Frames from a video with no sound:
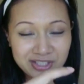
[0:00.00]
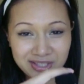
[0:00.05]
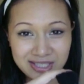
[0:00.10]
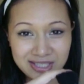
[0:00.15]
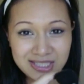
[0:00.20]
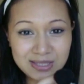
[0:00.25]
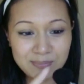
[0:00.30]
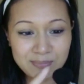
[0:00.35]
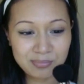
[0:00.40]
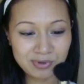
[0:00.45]

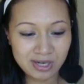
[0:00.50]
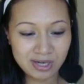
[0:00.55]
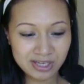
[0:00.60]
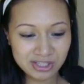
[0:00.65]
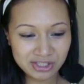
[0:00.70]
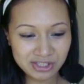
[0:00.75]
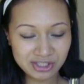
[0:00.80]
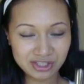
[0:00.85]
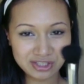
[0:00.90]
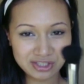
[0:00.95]
This
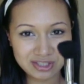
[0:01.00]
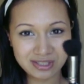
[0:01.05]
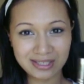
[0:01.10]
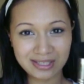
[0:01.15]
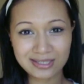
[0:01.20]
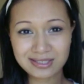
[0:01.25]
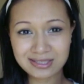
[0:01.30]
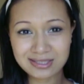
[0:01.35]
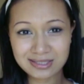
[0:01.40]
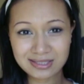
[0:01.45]
brush,
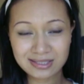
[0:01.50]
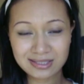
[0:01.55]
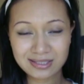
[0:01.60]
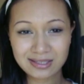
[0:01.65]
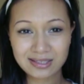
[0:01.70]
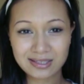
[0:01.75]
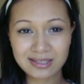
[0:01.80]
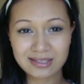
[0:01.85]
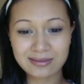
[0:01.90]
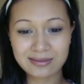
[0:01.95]
it's
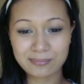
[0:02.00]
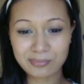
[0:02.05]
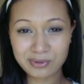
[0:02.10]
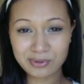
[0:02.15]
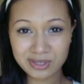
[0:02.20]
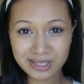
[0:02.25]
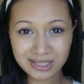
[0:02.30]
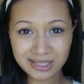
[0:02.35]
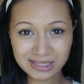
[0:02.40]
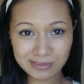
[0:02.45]

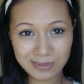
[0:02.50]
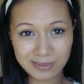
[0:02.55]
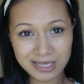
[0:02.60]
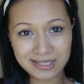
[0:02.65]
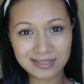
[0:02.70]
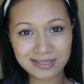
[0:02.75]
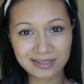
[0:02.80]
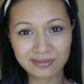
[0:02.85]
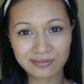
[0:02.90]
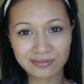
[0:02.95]
pretty
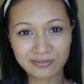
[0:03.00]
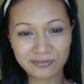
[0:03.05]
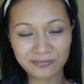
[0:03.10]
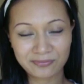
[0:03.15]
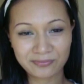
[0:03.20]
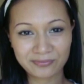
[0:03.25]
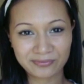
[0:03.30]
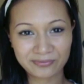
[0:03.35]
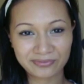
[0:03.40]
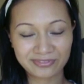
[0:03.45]
expensive,
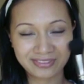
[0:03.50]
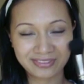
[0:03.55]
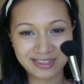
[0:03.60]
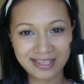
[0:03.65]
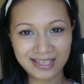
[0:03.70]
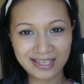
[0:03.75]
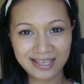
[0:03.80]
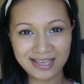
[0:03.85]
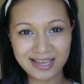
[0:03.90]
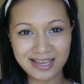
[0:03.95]

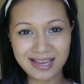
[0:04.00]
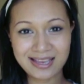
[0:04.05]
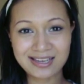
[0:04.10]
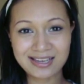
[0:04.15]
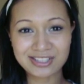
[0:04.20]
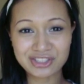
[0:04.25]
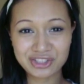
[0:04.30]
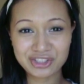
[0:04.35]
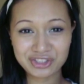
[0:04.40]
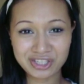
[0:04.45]
and
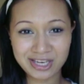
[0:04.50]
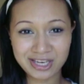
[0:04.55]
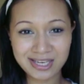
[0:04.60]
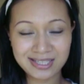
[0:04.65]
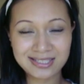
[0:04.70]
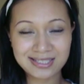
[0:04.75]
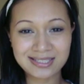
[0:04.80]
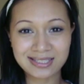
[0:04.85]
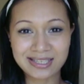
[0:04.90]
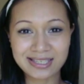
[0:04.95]
it
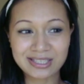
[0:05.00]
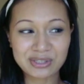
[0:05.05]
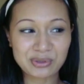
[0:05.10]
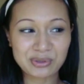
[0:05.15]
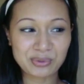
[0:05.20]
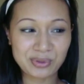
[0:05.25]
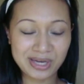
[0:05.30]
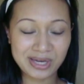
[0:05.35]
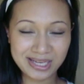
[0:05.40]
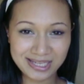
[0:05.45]
sheds like
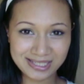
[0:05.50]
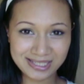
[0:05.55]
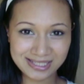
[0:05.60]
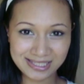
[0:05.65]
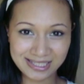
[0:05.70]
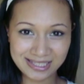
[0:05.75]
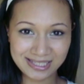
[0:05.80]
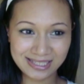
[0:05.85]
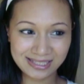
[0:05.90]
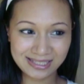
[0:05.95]

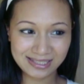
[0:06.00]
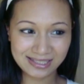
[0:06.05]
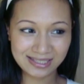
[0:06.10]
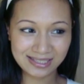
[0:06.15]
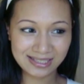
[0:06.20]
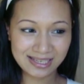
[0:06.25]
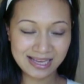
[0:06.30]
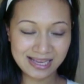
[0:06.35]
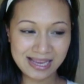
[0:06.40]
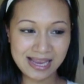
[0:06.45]
crazy,
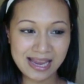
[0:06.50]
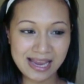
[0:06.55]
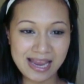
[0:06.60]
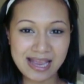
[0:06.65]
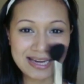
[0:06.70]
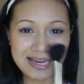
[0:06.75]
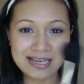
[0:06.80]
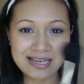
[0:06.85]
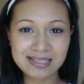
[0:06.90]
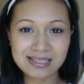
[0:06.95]

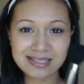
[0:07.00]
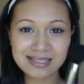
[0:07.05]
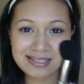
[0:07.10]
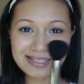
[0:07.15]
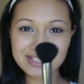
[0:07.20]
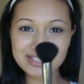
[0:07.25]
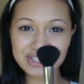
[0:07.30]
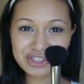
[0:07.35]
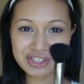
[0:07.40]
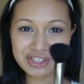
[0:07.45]
and it
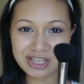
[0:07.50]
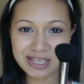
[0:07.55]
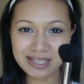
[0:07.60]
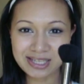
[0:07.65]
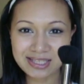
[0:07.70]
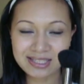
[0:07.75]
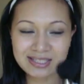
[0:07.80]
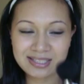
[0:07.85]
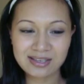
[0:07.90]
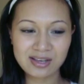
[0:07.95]
doesn't
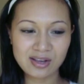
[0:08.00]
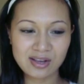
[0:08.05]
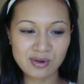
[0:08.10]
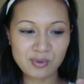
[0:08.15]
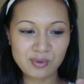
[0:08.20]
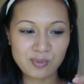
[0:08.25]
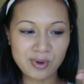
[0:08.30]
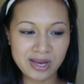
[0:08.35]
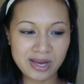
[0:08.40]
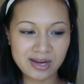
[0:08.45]
shed
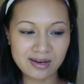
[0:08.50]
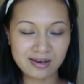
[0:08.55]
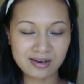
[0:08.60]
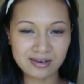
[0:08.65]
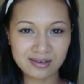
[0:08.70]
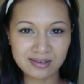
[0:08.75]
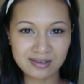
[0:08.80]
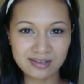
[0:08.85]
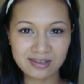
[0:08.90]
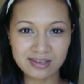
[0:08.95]

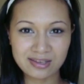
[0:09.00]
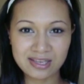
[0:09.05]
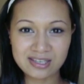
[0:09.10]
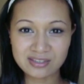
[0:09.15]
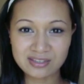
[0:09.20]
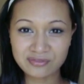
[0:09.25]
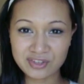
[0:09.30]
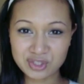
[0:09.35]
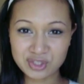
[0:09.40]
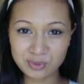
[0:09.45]
where
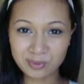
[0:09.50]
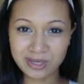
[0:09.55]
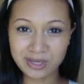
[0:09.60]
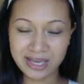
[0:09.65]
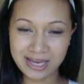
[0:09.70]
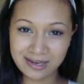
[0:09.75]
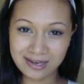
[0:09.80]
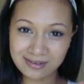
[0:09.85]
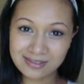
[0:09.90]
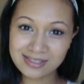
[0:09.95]
individual
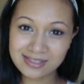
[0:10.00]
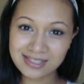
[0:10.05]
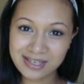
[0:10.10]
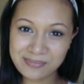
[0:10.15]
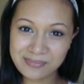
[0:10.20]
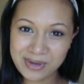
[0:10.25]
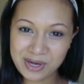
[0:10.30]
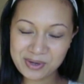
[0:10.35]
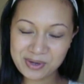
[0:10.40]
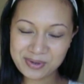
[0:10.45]
hairs
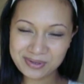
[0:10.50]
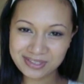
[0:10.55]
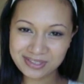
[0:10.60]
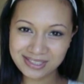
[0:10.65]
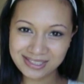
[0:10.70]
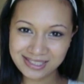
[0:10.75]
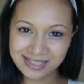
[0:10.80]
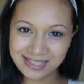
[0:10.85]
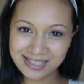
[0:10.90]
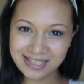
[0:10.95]
come out.
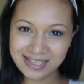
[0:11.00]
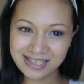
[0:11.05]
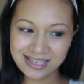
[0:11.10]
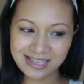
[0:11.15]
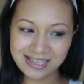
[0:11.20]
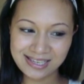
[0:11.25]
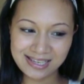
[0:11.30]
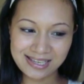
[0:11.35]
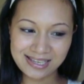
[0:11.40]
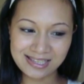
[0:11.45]

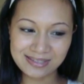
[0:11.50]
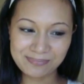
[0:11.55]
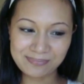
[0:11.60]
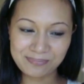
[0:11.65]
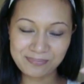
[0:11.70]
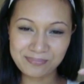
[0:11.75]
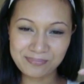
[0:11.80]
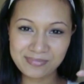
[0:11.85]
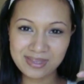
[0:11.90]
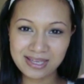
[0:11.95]

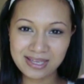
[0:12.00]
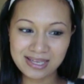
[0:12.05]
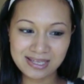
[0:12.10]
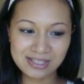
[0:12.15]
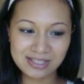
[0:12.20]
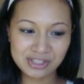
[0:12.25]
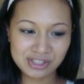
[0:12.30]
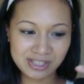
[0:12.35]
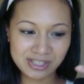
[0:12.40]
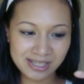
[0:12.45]
It
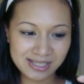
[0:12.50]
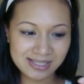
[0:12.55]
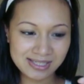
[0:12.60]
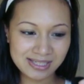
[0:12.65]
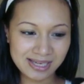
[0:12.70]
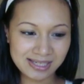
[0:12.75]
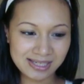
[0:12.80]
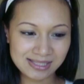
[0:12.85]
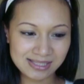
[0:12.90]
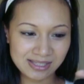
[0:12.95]
sheds
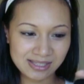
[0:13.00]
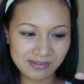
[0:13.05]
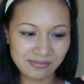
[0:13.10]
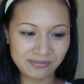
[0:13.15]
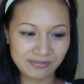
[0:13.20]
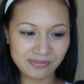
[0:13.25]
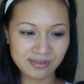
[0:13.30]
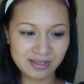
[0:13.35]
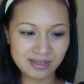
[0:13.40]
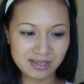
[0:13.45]
as if
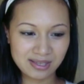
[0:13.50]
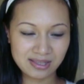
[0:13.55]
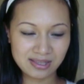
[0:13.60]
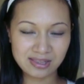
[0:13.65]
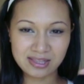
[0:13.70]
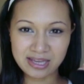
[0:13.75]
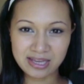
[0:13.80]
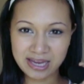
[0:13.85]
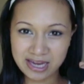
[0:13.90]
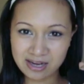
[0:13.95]

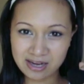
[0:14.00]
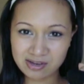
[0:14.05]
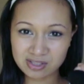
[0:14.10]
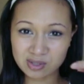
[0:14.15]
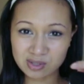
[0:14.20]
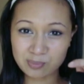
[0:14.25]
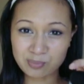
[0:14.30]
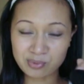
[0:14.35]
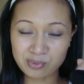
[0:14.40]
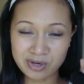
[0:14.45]
the hairs
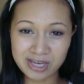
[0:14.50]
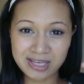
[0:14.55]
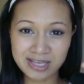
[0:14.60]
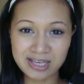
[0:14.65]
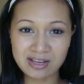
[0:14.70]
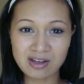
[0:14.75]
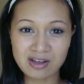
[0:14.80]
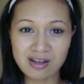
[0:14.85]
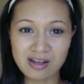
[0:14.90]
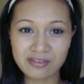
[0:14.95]
are
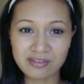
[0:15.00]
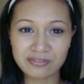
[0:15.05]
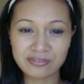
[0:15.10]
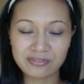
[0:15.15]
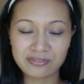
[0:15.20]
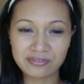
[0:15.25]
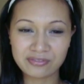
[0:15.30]
breaking off.